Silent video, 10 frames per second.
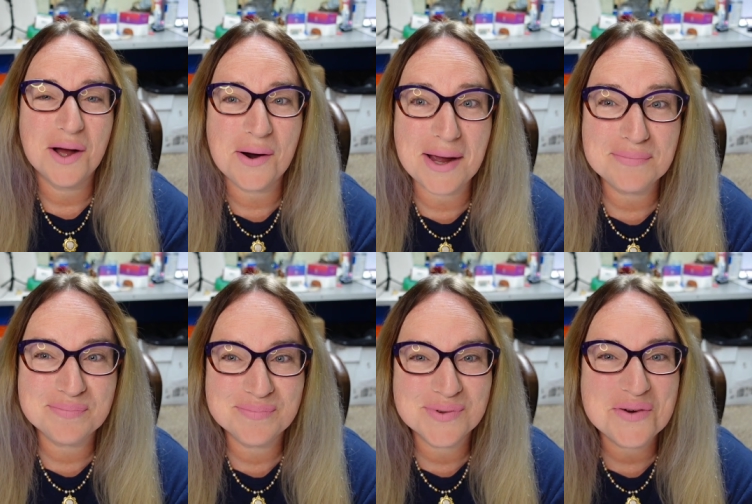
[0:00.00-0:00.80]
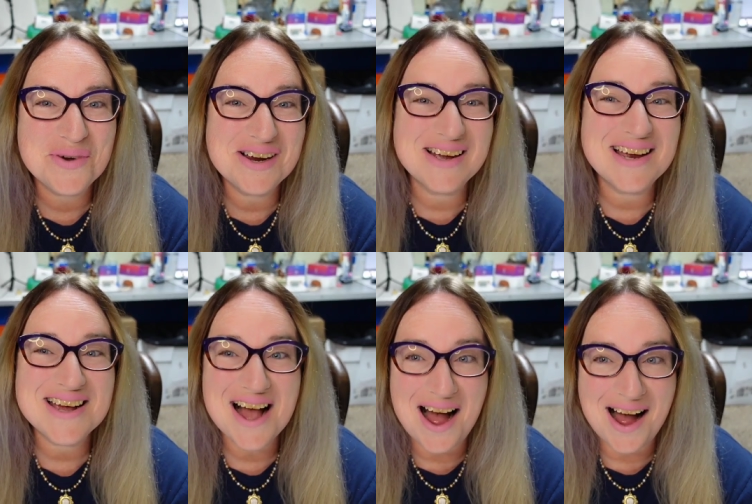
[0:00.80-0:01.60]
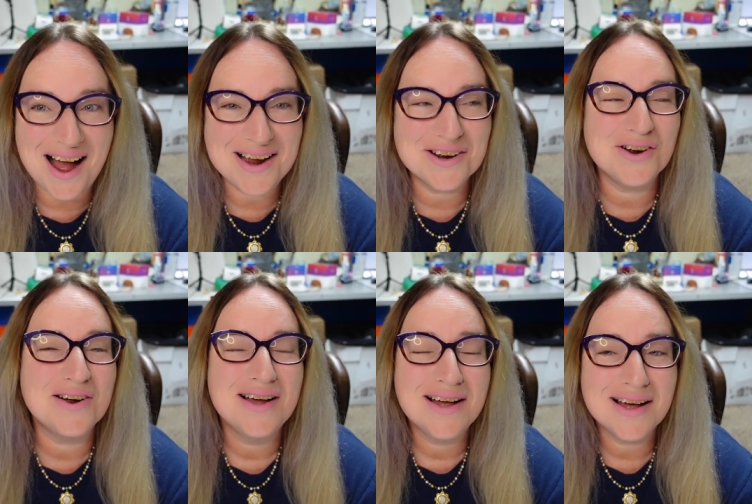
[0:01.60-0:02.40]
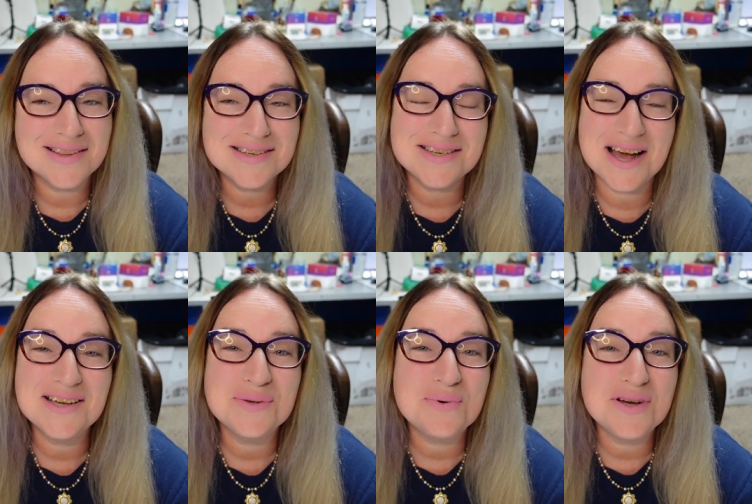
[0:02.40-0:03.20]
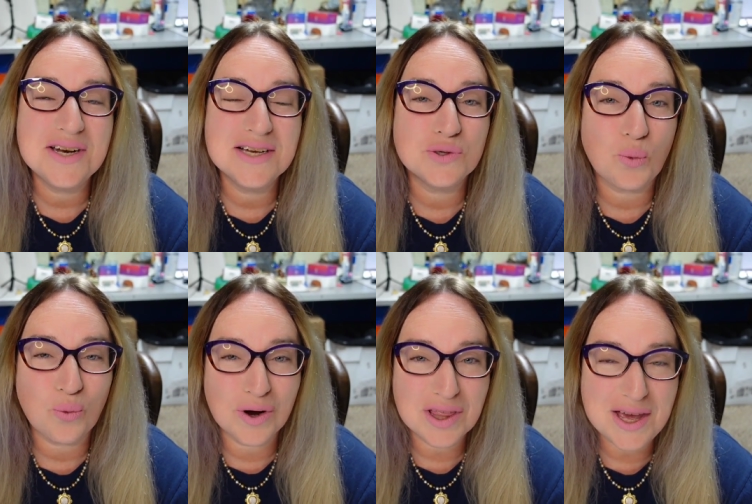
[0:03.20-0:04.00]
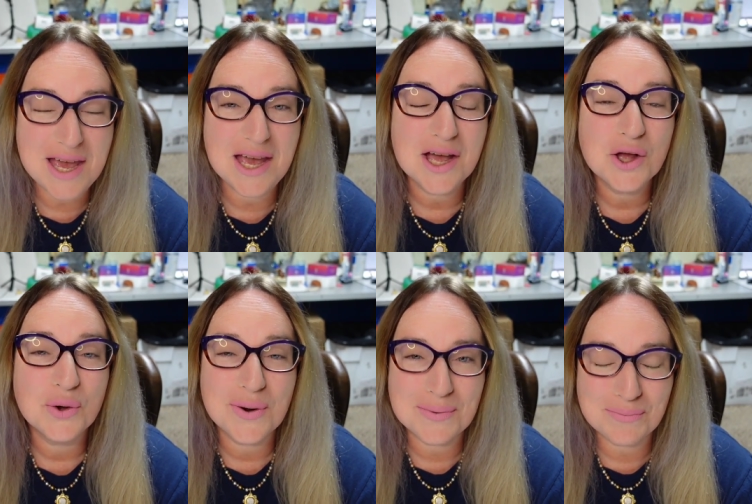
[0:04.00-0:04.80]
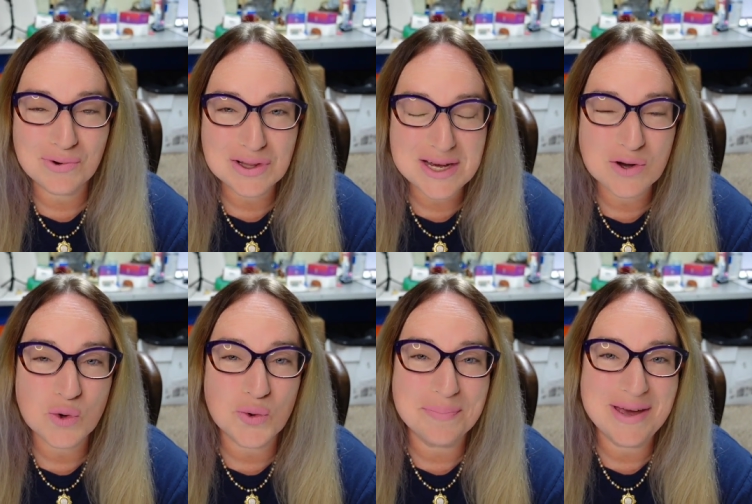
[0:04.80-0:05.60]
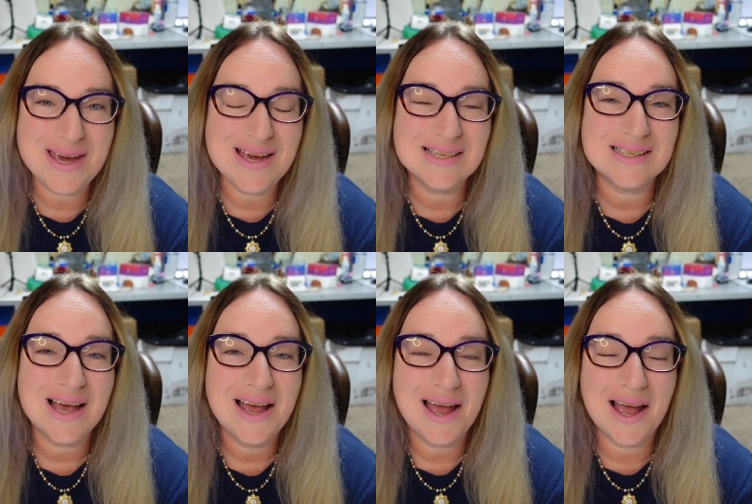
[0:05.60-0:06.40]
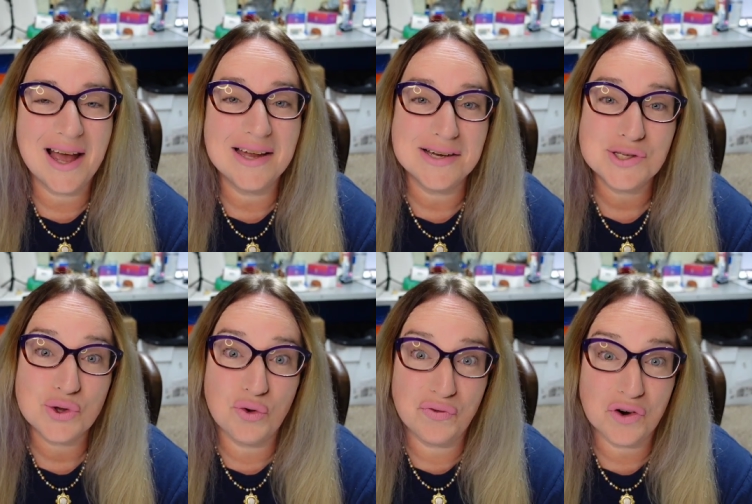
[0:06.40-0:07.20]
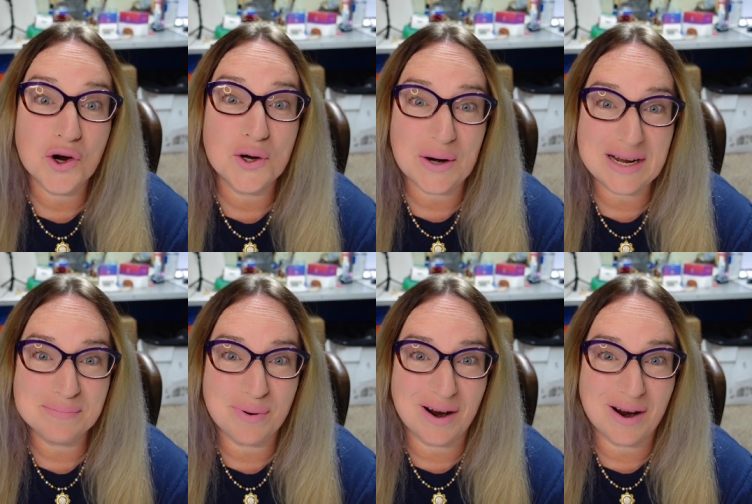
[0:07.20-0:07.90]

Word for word: All right, we are getting higher, and this next one is a really cool piece, and it sold for a great